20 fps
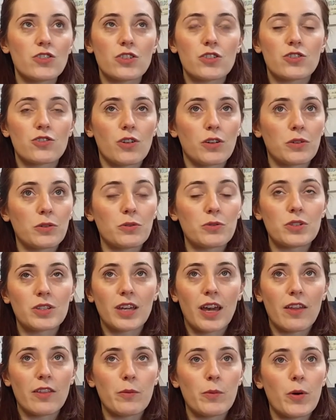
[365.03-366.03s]
a struggle to
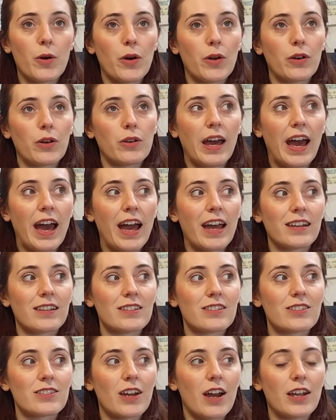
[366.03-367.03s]
get them on, and